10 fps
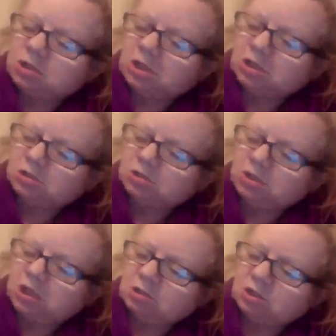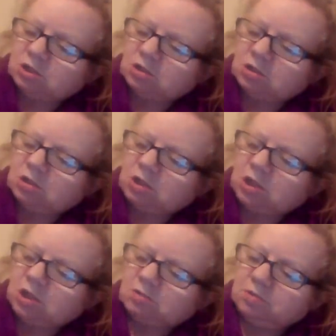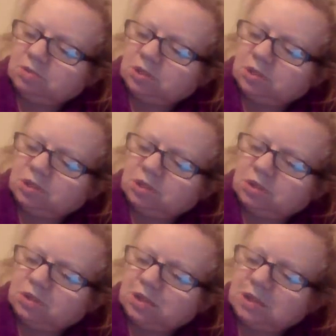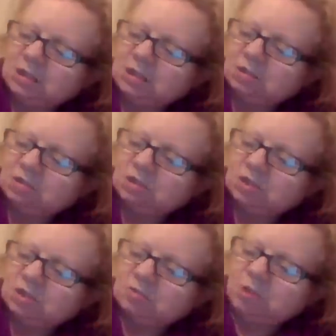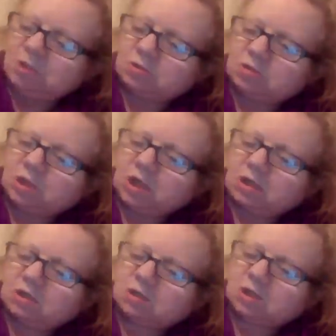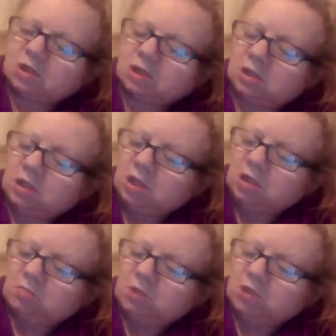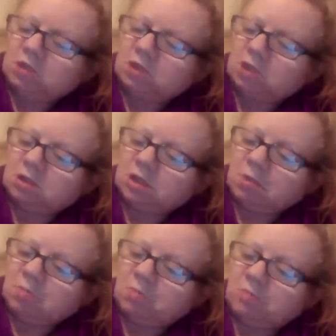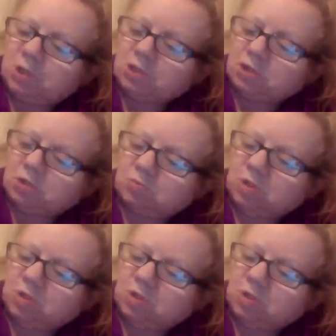in national statute law in reductions in the bedroom tax say, mean you can only get one bedroom.